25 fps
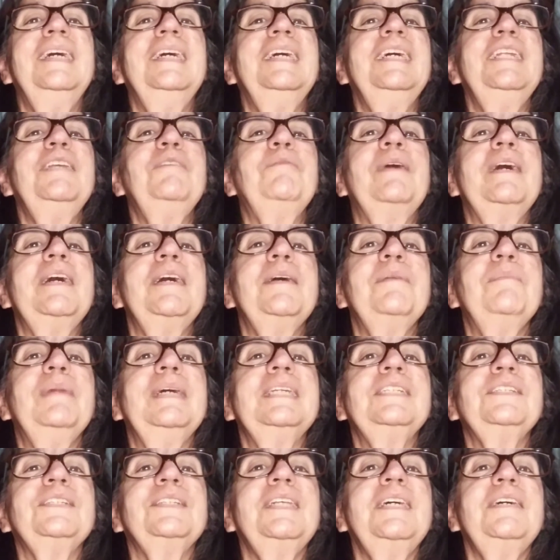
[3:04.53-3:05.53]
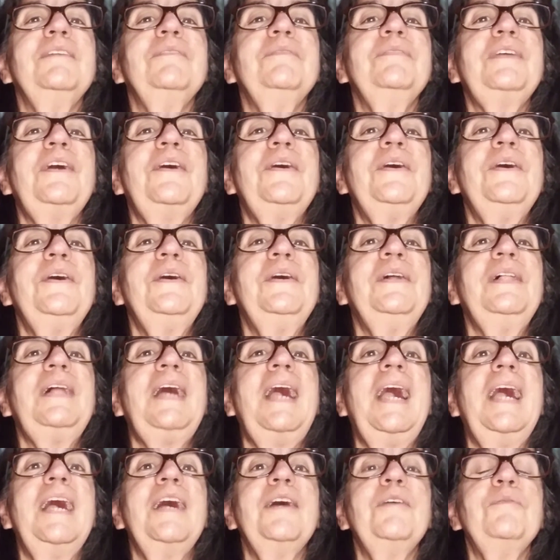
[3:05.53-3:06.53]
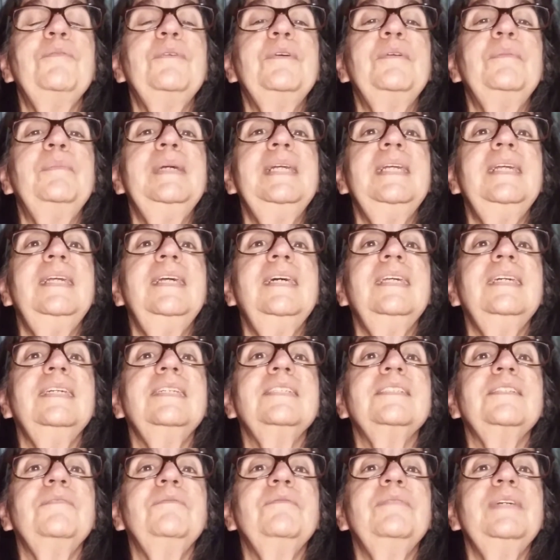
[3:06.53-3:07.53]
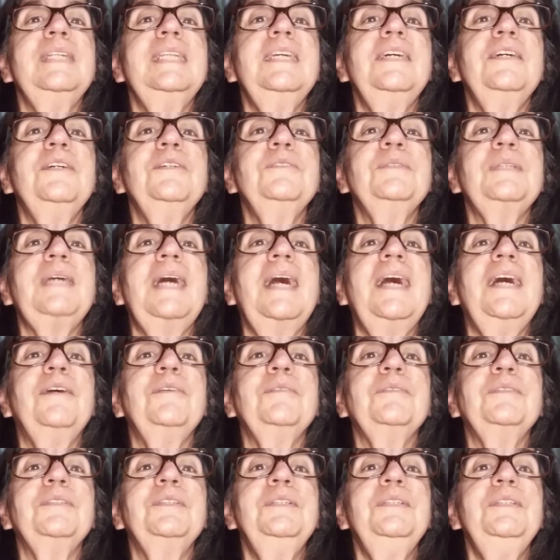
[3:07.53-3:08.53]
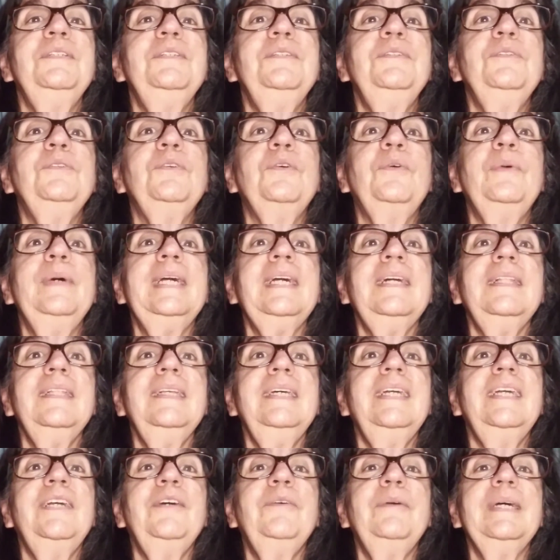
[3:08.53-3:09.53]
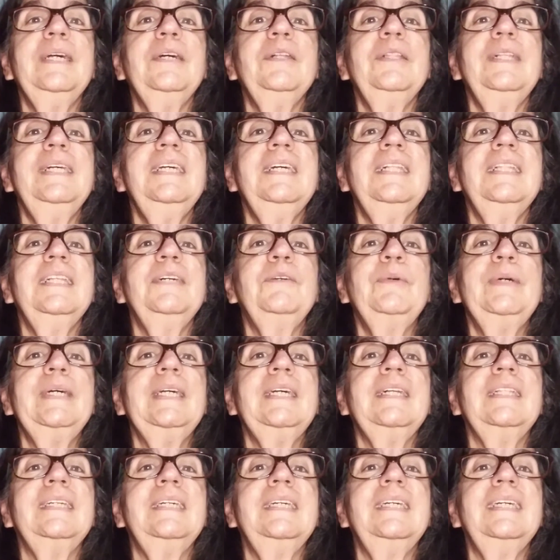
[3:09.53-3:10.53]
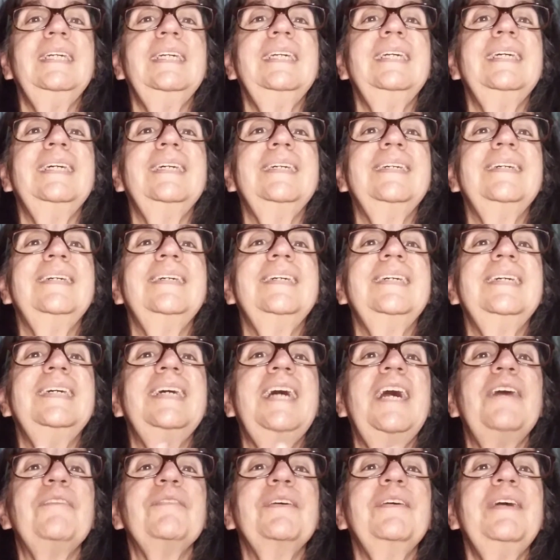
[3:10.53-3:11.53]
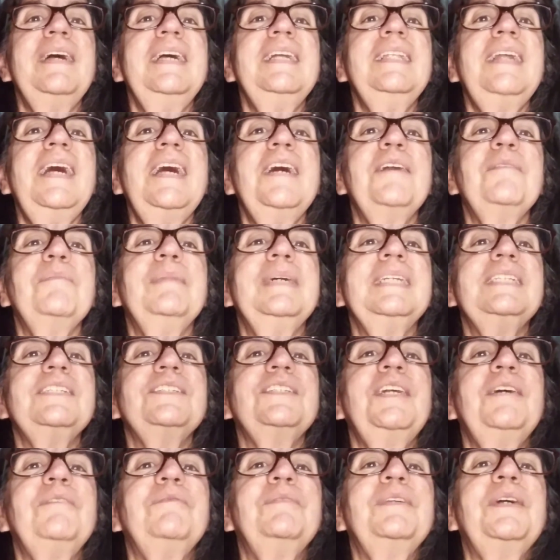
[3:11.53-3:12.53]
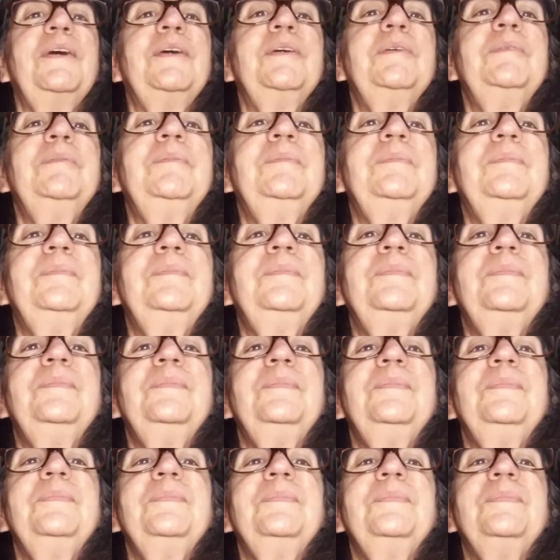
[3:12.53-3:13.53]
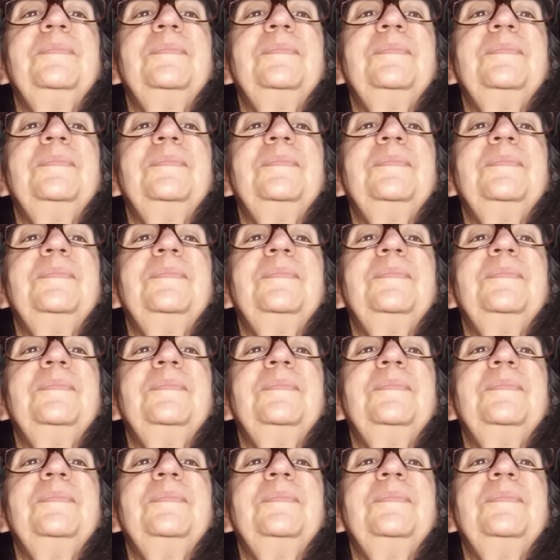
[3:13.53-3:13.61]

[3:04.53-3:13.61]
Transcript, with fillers: Anyway, much love, y'all. I will be getting some videos out to you quickly, quickly, quickly. Have a great night. Much love, y'all.